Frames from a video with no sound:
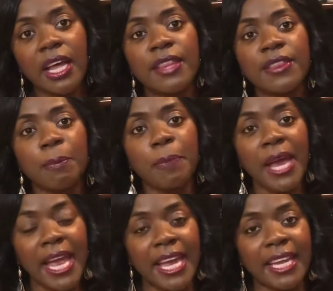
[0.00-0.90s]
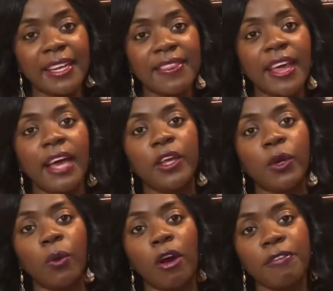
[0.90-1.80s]
the pain that
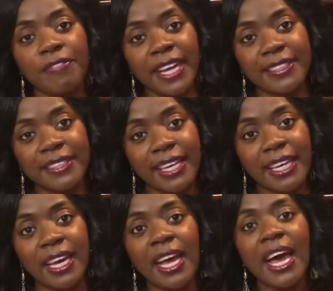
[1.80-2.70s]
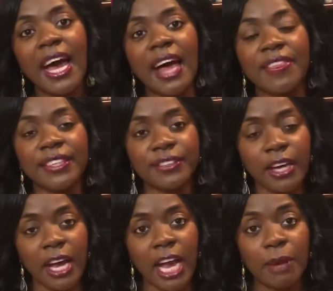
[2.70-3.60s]
you are facing at this
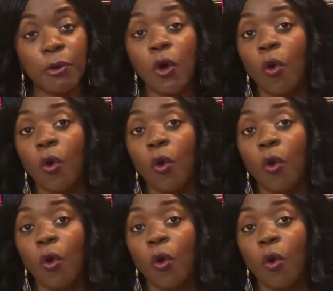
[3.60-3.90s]
time,